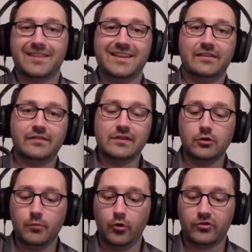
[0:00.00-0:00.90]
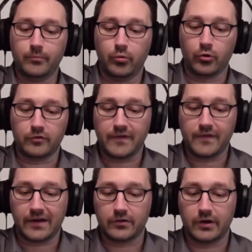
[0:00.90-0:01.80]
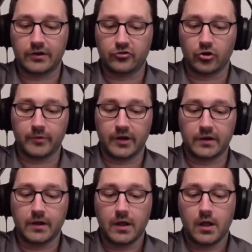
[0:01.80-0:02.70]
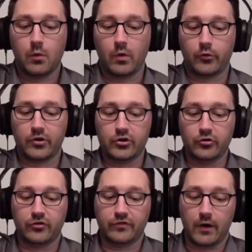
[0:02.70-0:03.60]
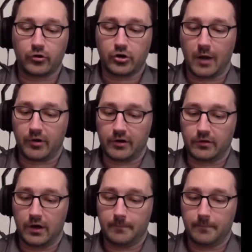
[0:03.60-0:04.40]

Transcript: the single most important factor in determining whether a use is fair under copyright law.